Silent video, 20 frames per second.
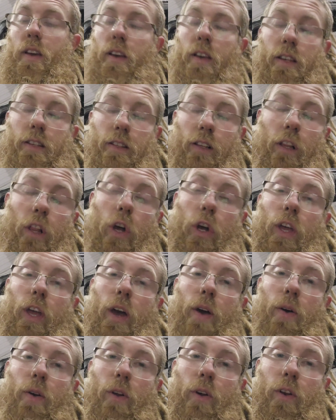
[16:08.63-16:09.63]
There's a lot
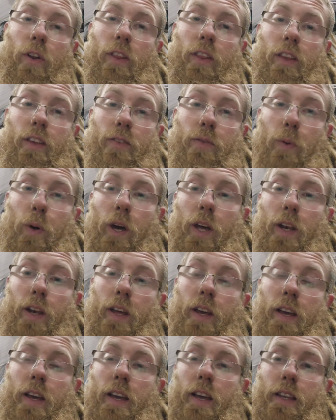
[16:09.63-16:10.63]
going on in this one.
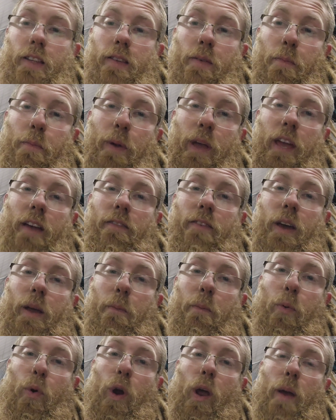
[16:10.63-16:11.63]
It's a big
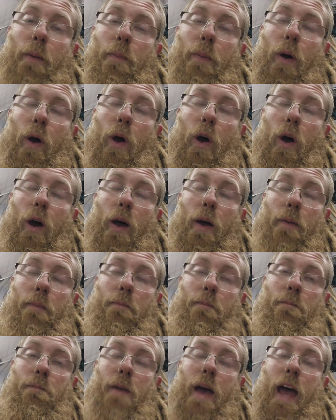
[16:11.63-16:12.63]
event prep.
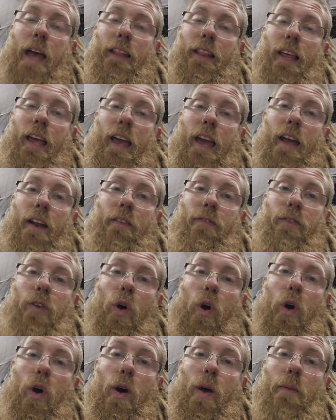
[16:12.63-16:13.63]
I'm madly out of
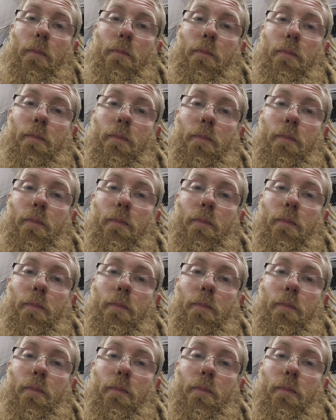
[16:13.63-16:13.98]
time.